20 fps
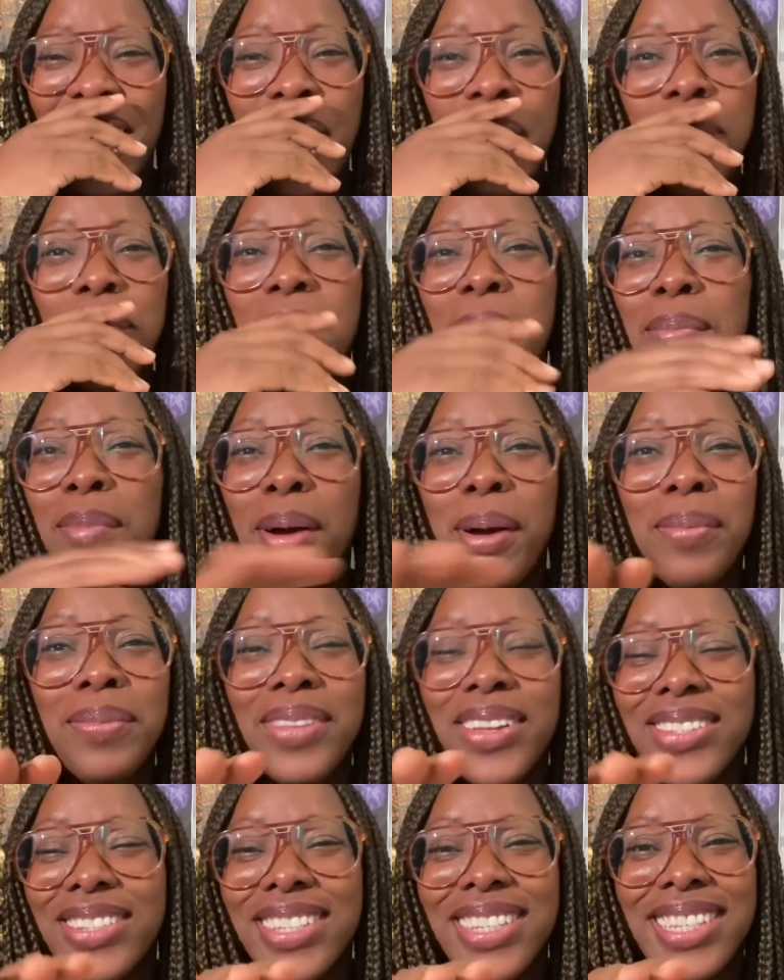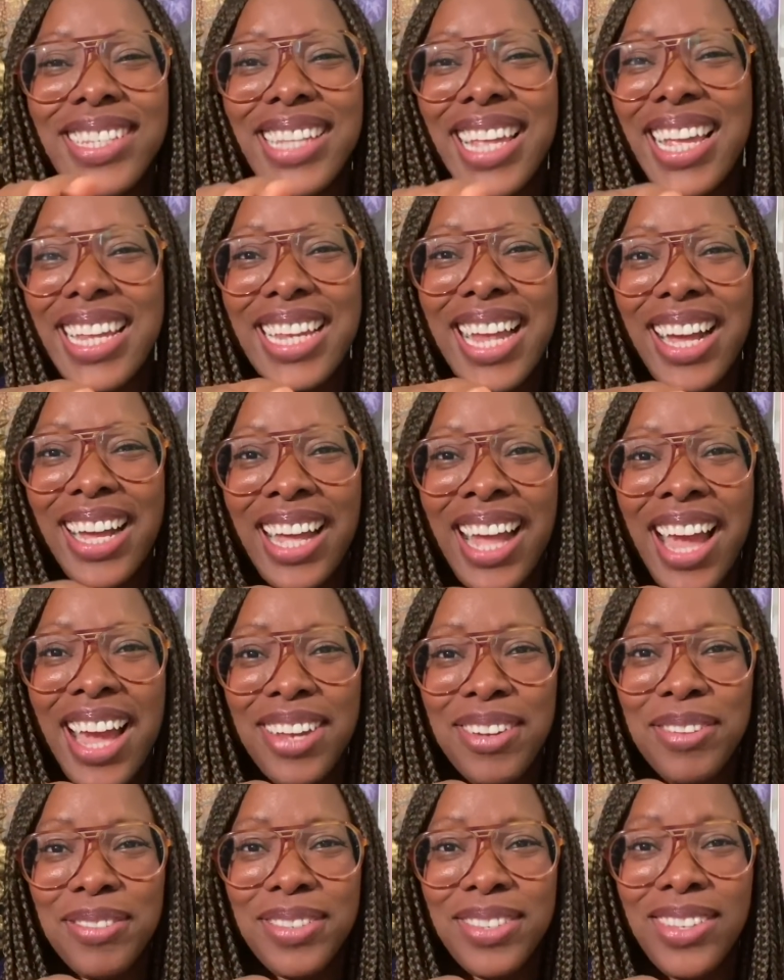My mom doesn't sing that
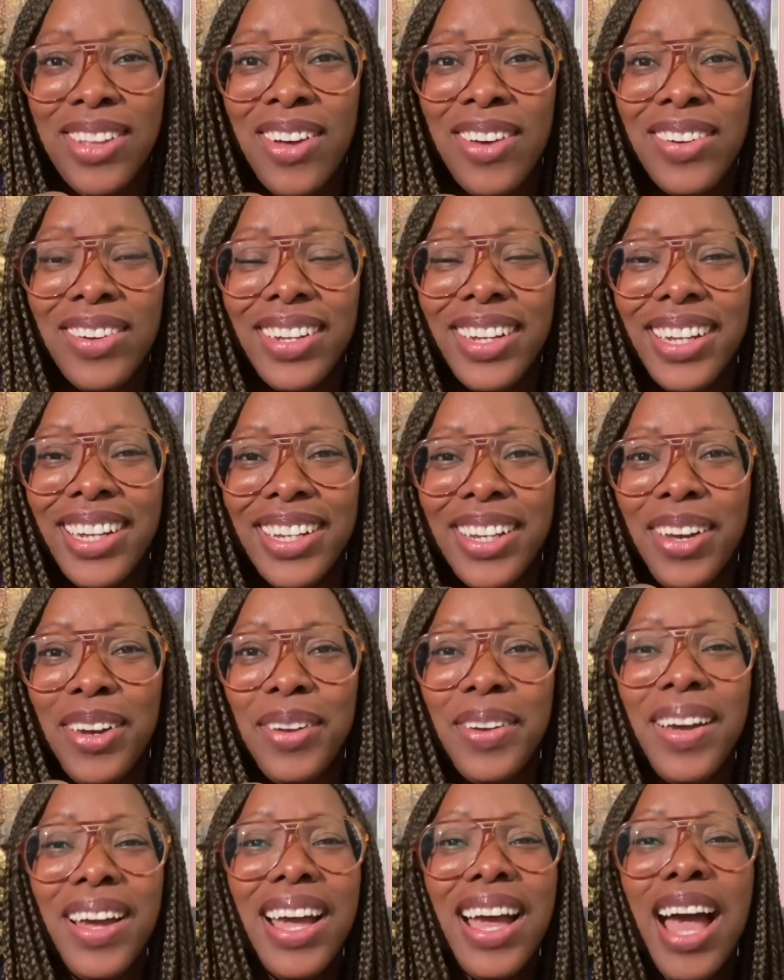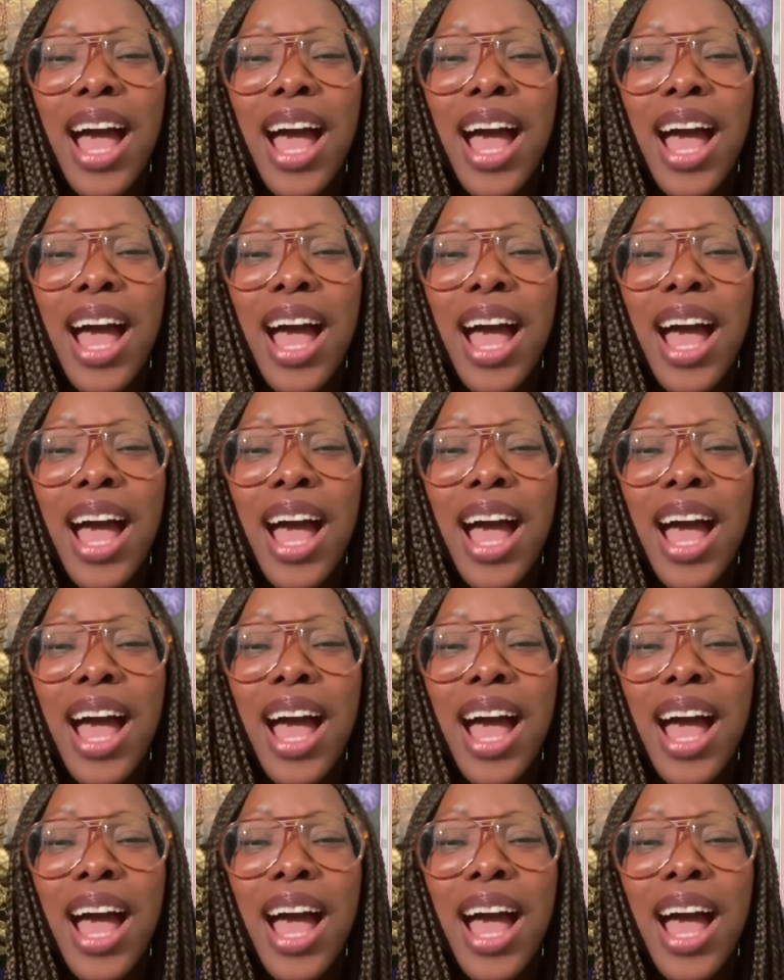kind of song, you know.